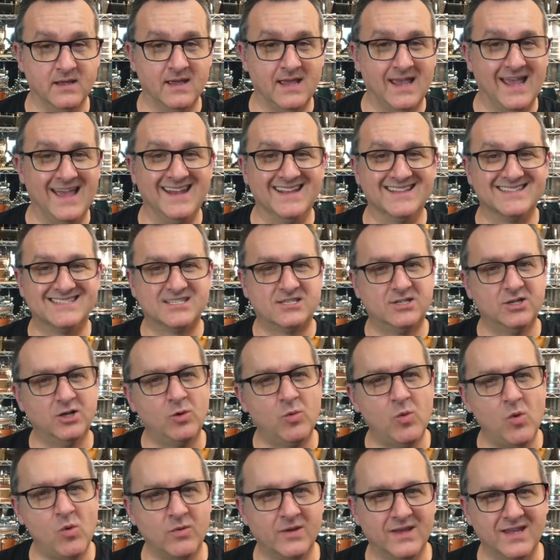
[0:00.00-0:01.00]
and it still
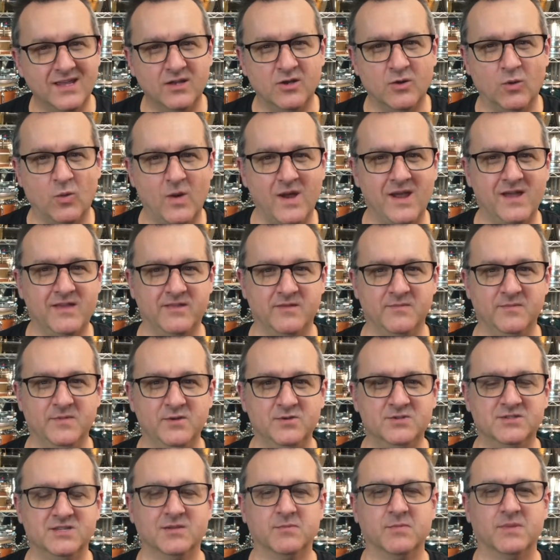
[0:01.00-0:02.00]
won't get in the way of the
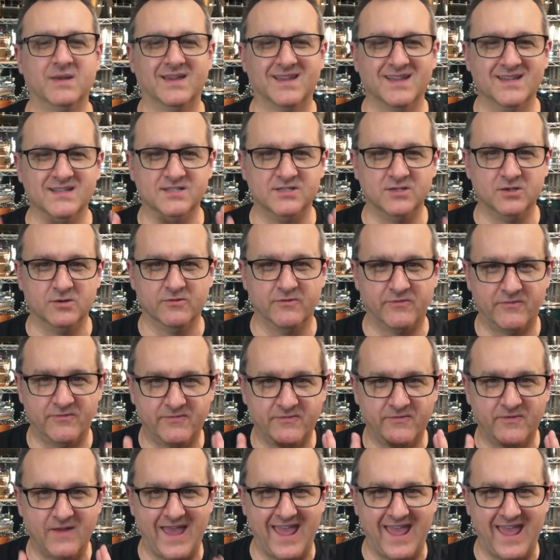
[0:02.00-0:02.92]
music because you've